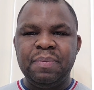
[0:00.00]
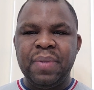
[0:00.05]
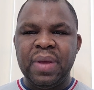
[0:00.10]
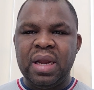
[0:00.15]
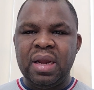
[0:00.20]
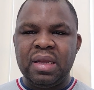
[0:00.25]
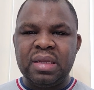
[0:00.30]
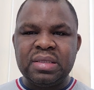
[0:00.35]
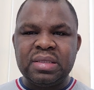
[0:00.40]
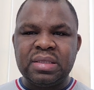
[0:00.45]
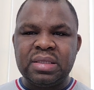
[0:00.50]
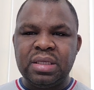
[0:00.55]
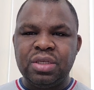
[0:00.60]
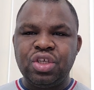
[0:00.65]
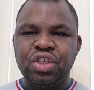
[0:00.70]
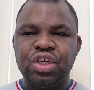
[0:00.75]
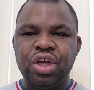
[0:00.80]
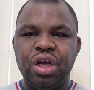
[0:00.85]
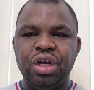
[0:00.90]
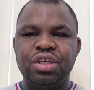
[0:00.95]
Pelosi,
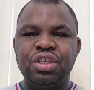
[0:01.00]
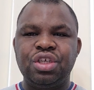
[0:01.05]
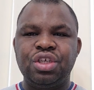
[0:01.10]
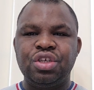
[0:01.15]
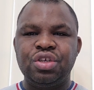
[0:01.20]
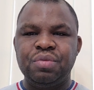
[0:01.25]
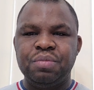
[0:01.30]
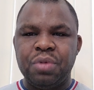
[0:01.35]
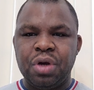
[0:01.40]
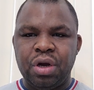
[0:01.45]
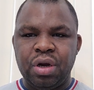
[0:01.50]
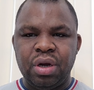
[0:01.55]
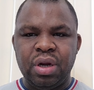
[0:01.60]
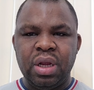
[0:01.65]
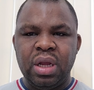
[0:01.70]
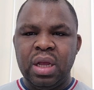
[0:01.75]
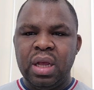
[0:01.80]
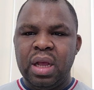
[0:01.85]
Chuck Schumer,